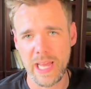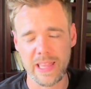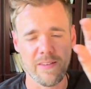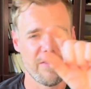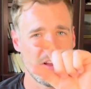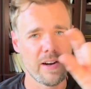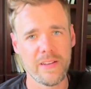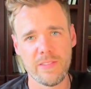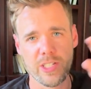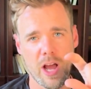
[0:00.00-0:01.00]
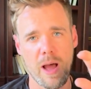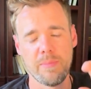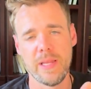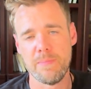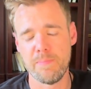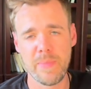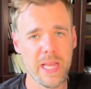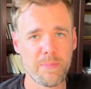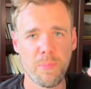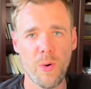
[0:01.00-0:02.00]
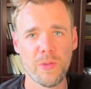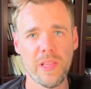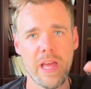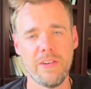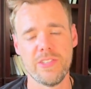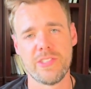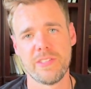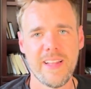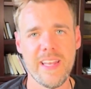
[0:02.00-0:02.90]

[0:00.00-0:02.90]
at the very top in big bold letters.